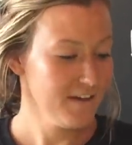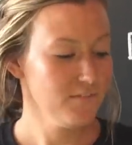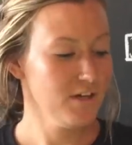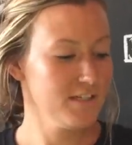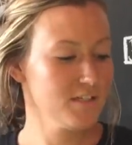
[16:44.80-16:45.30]

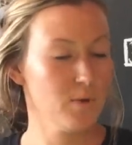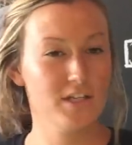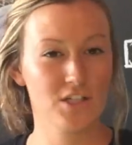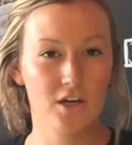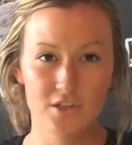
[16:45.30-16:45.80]
favorite is the white
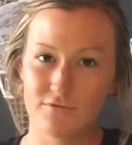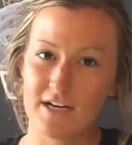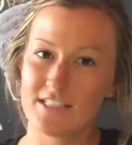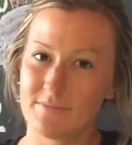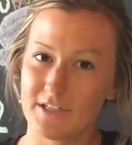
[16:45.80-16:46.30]
chocolate
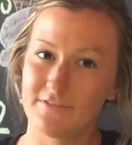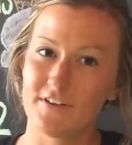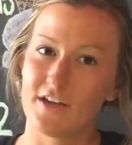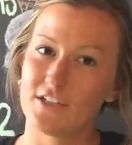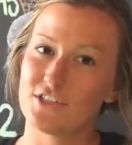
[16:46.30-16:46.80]
raspberry
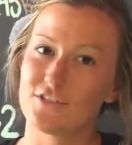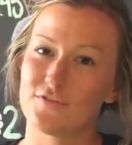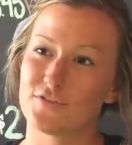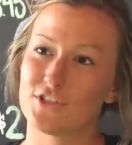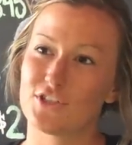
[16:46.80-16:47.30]
fudge
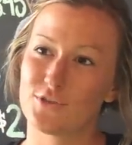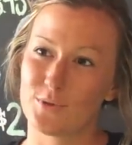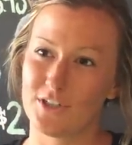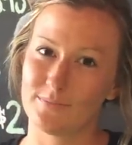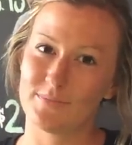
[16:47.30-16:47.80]
for sure.
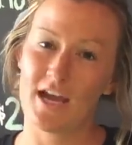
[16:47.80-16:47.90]
Okay.